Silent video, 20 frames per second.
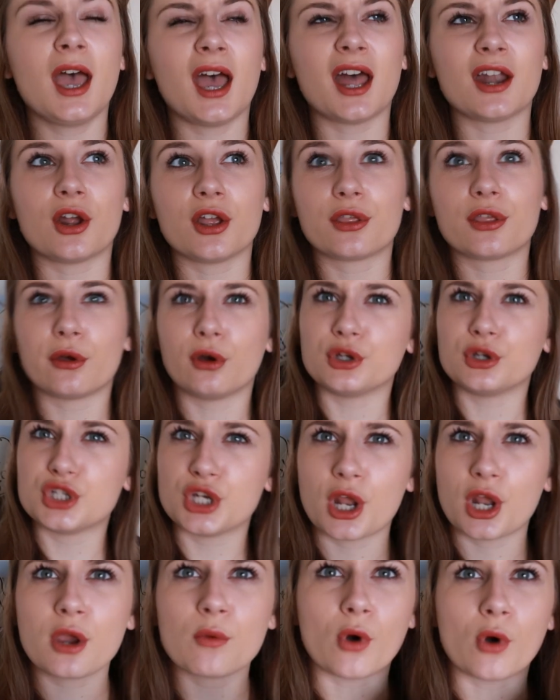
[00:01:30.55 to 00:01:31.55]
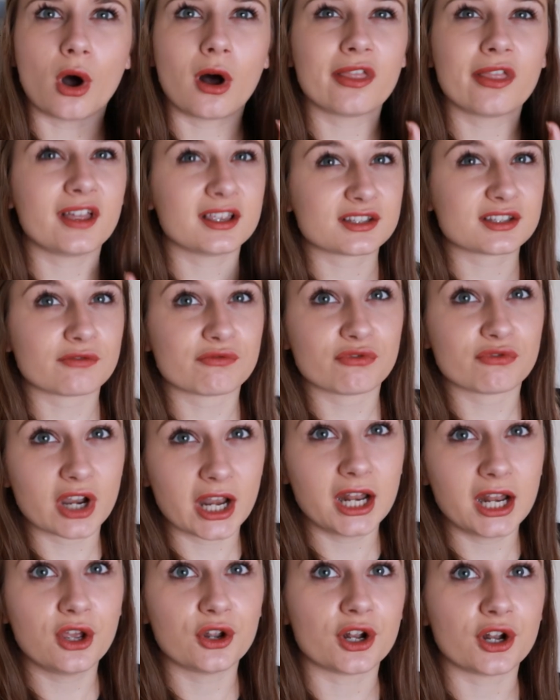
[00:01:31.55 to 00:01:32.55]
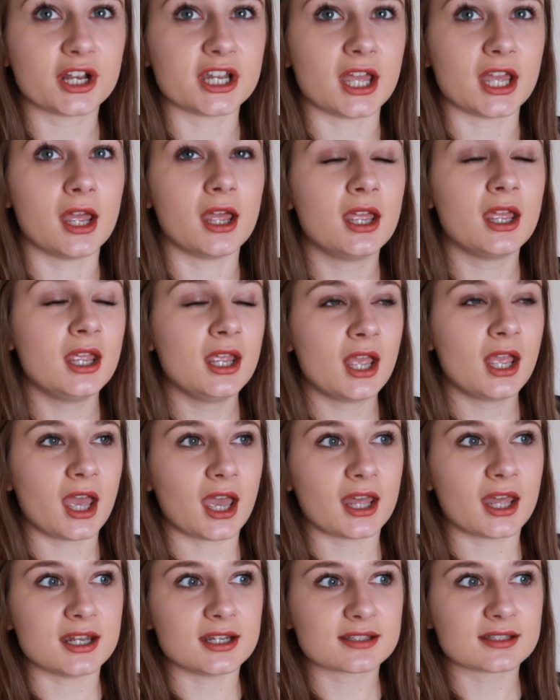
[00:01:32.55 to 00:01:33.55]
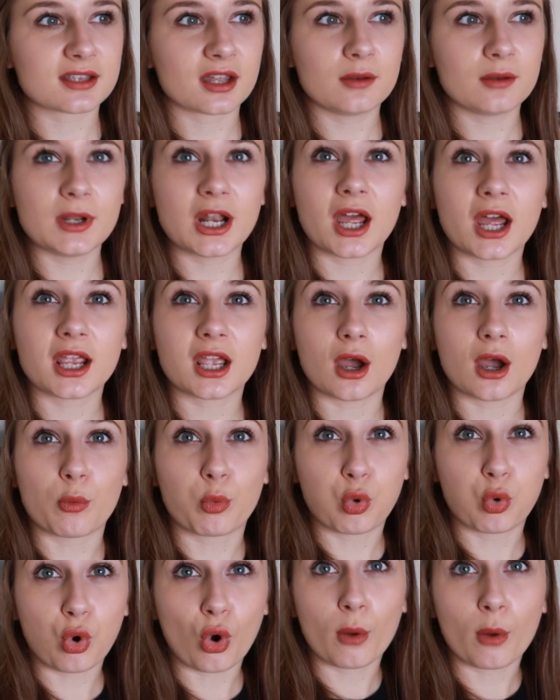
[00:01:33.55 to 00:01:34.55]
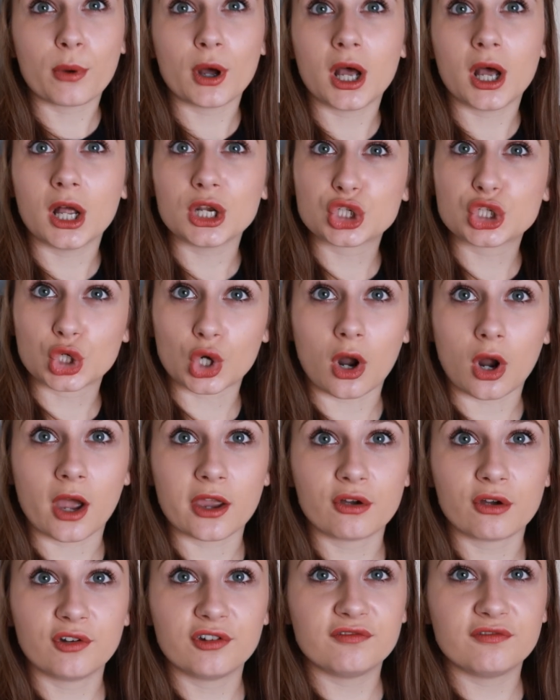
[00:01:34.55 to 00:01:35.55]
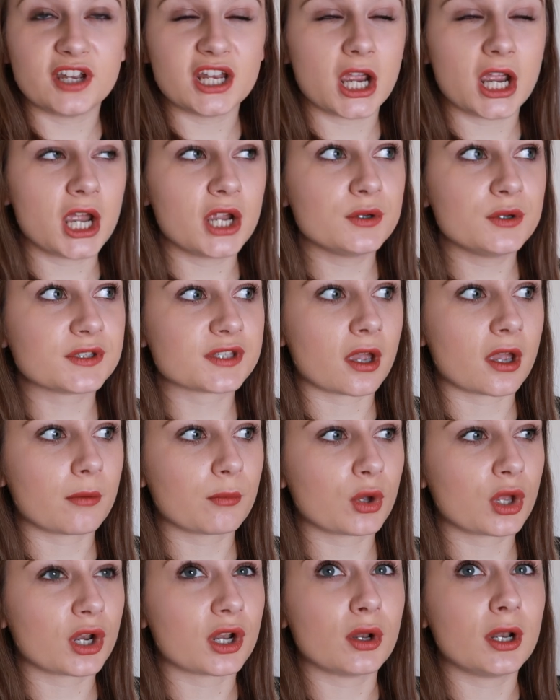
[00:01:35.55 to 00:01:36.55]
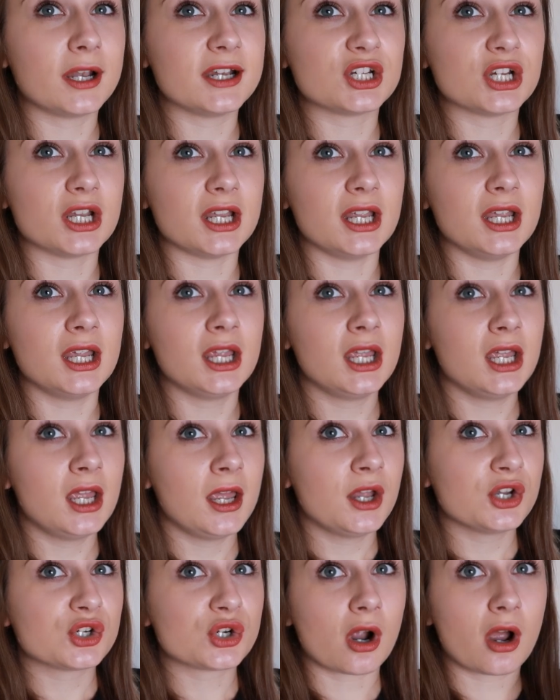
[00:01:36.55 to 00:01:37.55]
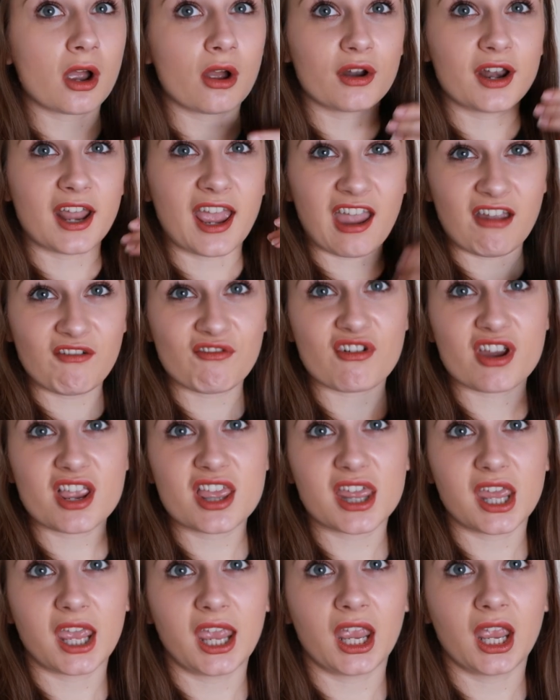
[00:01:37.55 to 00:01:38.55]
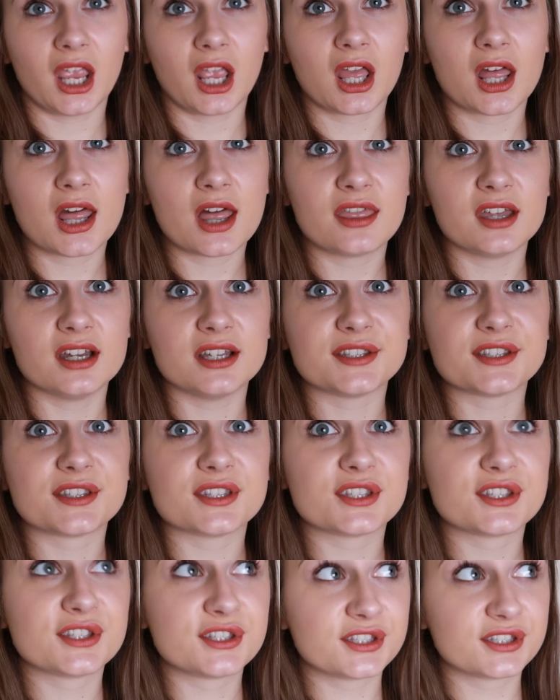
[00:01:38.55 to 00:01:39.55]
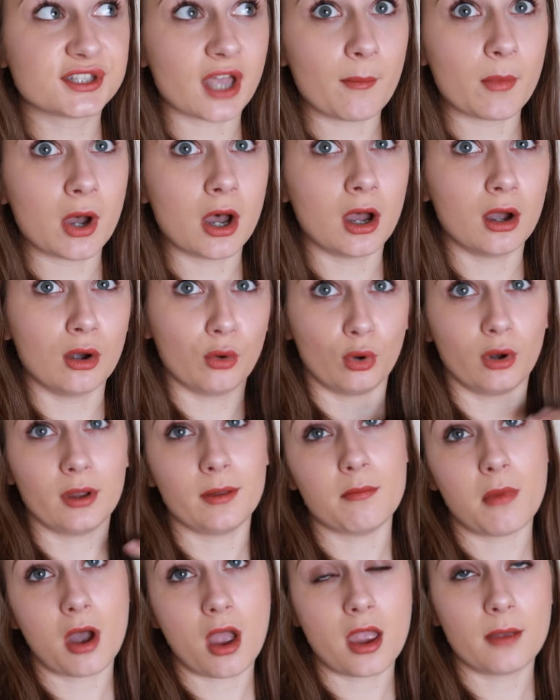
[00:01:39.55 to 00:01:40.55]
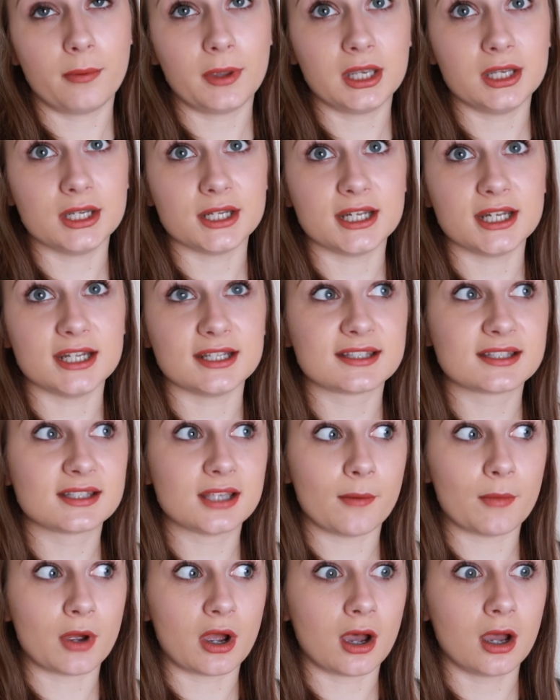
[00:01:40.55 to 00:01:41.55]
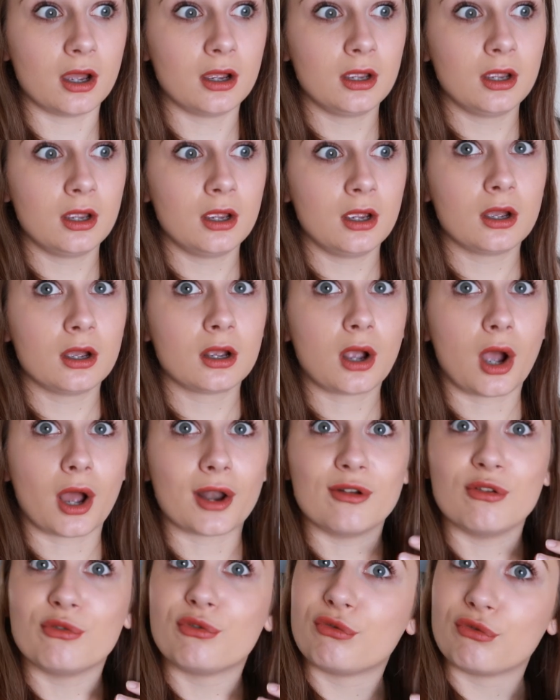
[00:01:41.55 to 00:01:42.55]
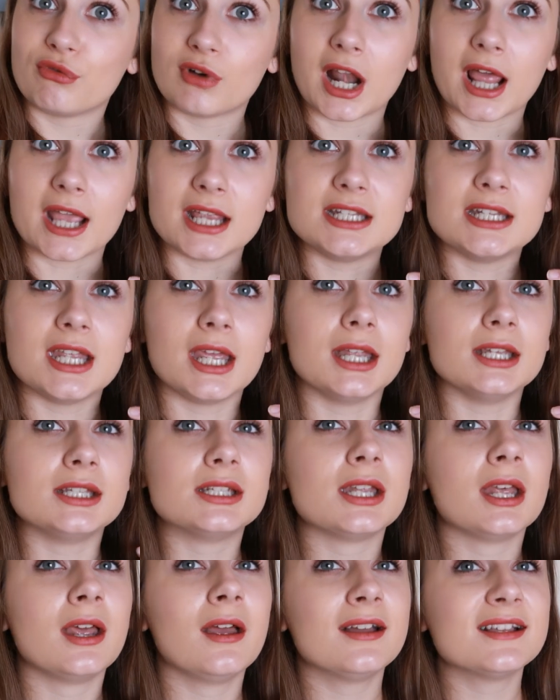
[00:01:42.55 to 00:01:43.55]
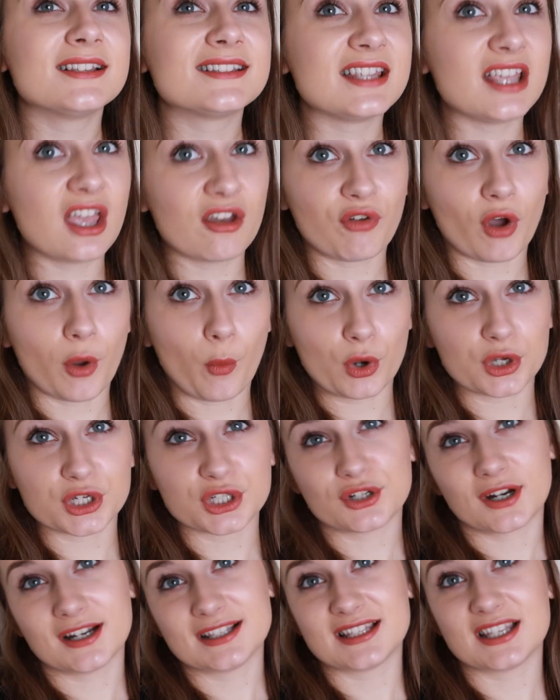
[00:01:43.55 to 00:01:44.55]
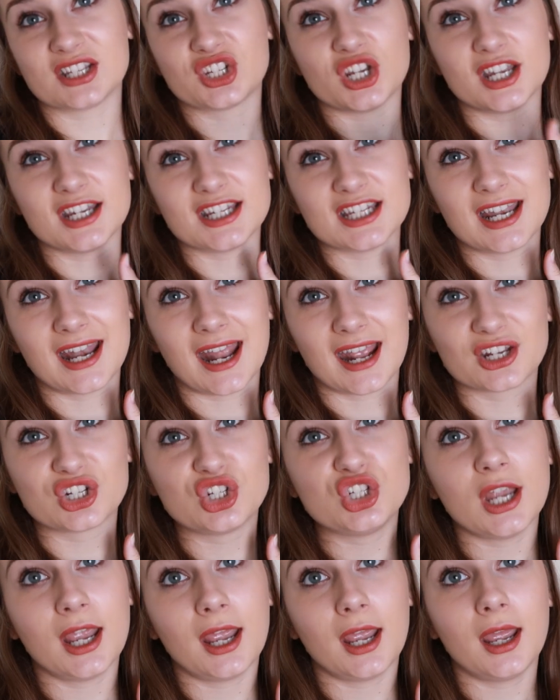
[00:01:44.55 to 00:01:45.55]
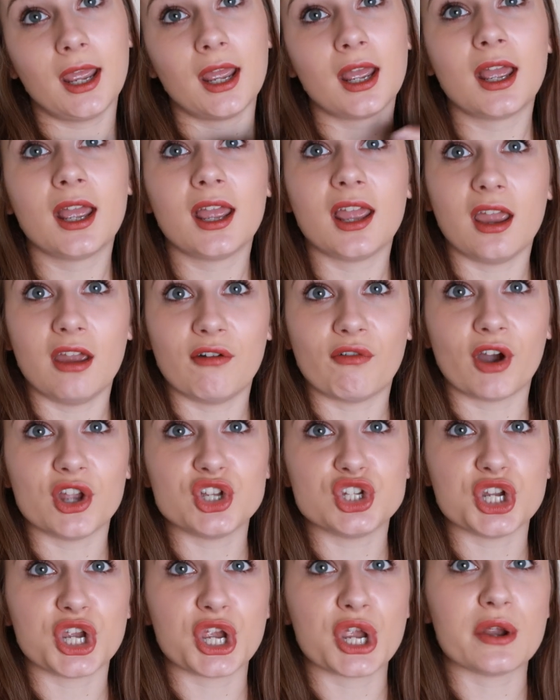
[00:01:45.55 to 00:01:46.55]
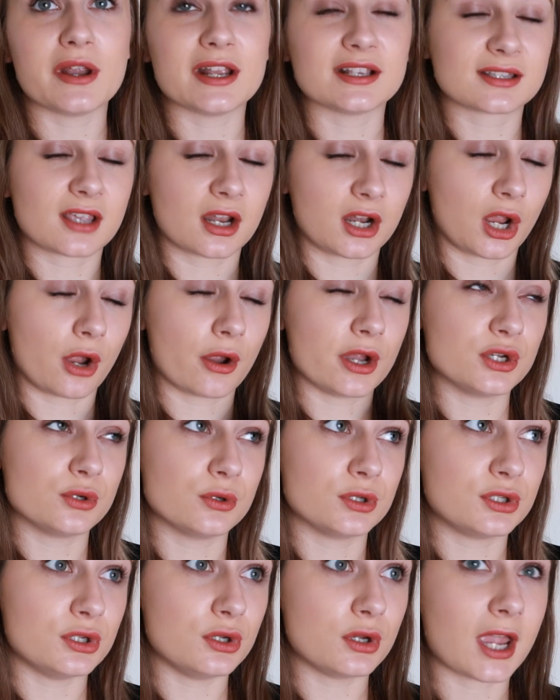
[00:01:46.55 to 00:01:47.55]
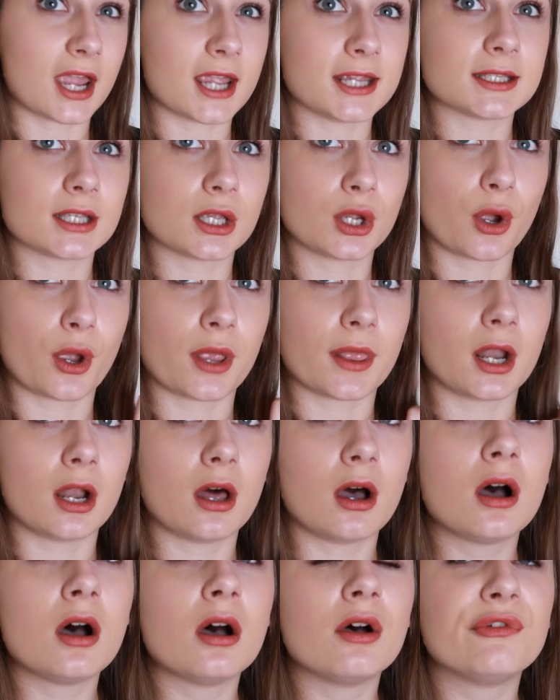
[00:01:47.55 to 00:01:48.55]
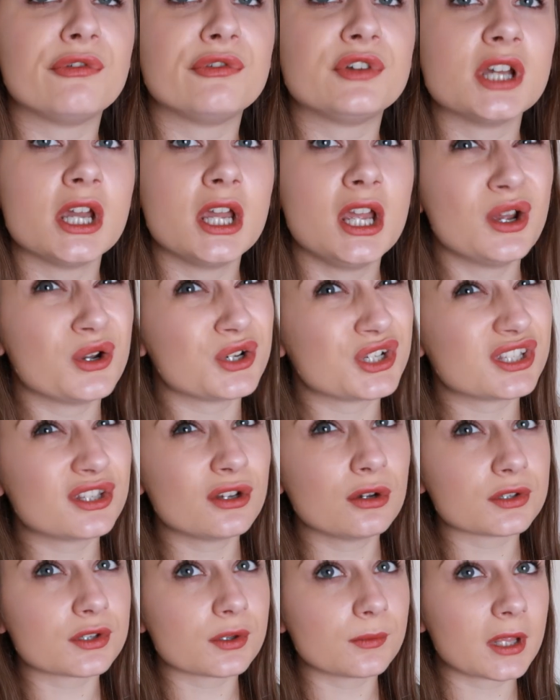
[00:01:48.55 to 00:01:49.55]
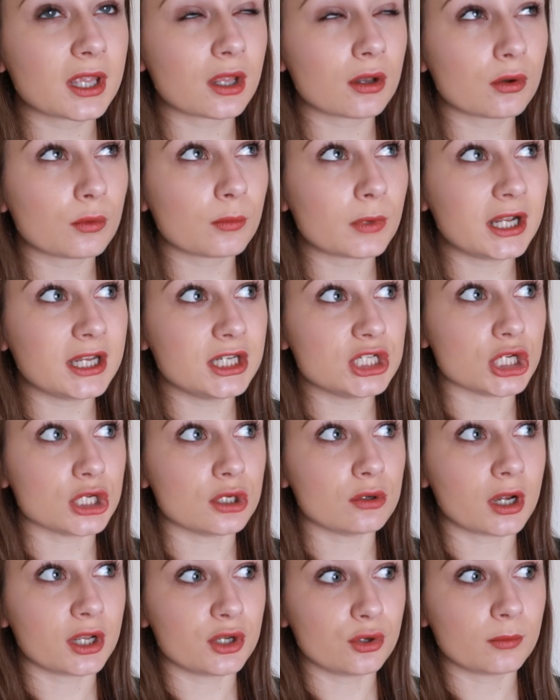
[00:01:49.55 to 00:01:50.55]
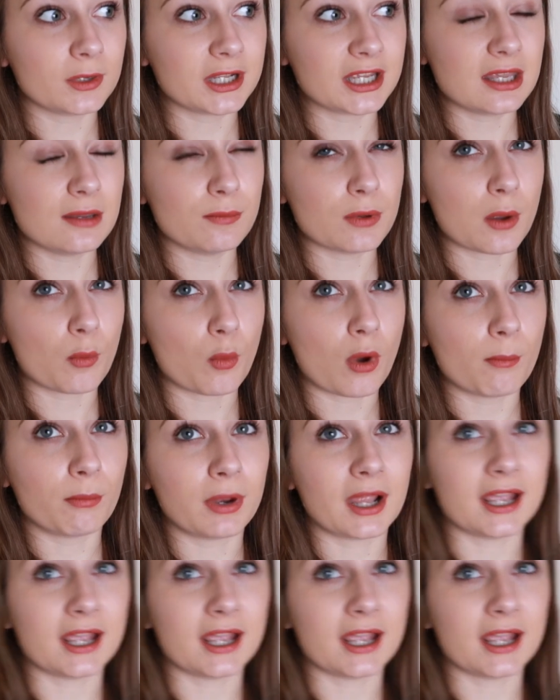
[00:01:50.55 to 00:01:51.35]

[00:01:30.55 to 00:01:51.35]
And I thought, you know what, that's a really good idea. And it's going to be like a proper try on video, so I'm going to literally try on everything that's summer, or in my opinion is summer kind of related, see if I want to transition it to next year. If I do, it's going to go into a suitcase and go in the loft, which is not something I normally do. I normally keep it in one